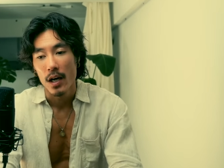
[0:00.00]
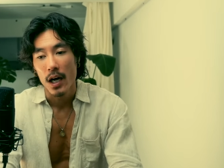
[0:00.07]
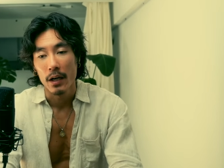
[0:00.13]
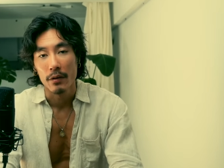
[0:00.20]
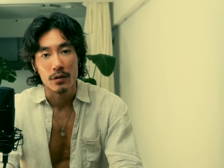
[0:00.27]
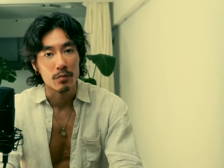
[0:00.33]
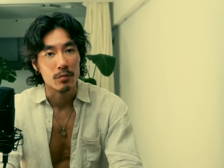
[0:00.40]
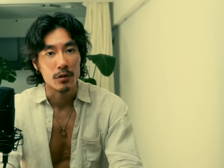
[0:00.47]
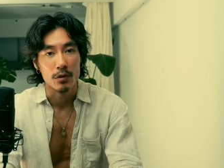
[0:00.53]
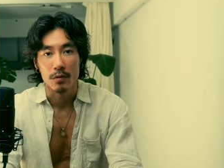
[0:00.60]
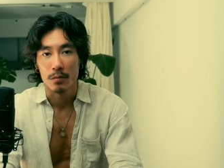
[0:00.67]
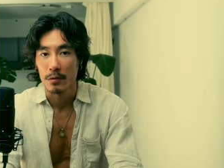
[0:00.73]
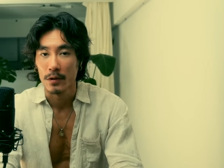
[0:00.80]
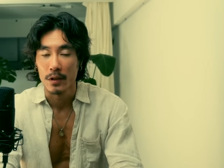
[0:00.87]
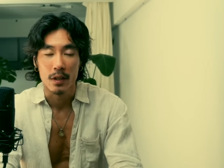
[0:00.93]
I was
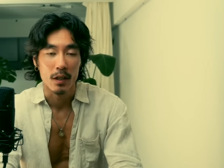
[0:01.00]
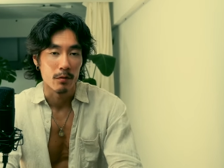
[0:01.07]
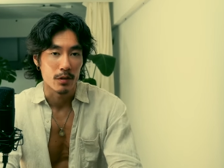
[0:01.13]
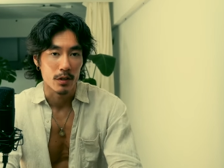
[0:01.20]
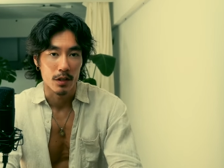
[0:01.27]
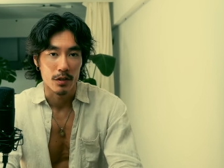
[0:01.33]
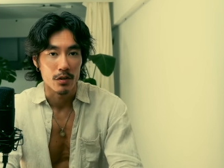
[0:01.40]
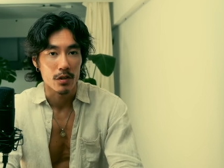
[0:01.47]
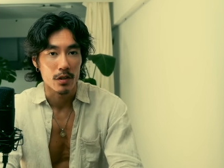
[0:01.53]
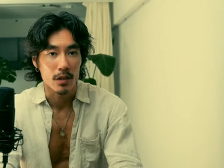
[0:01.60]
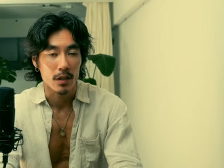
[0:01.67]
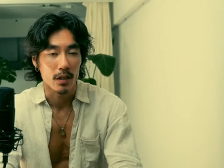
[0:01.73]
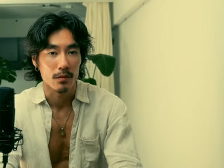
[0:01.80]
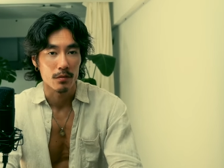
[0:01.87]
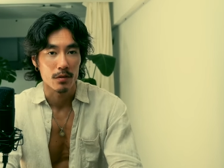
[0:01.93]
miserable and I was lazy
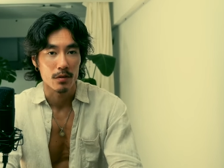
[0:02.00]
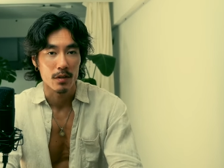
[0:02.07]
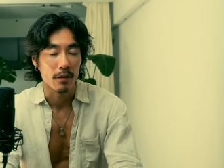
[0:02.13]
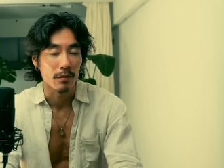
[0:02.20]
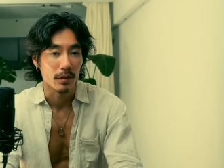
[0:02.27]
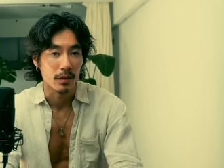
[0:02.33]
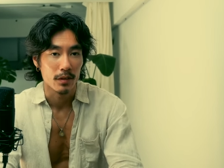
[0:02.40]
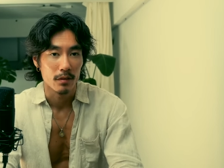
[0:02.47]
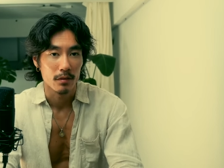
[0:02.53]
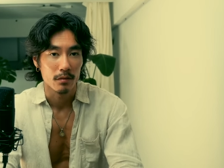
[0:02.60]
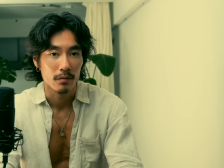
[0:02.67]
and I was definitely